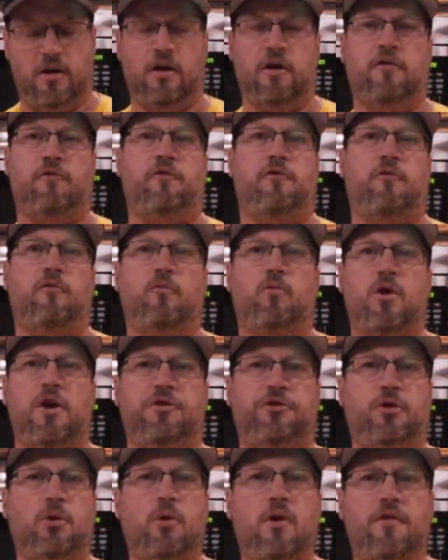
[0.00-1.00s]
if
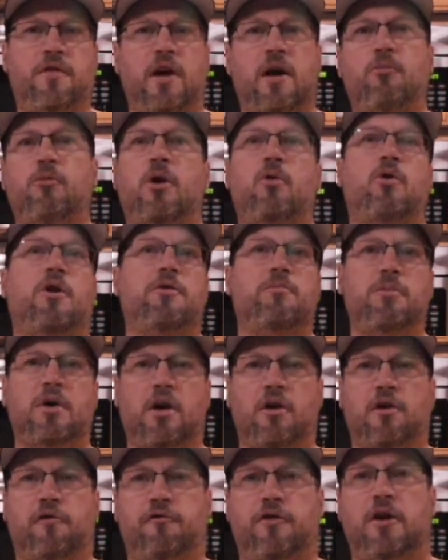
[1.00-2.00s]
with two of them we wouldn't be
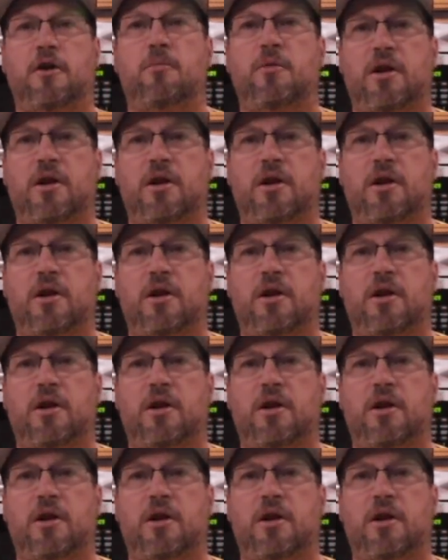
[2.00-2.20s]
able to fit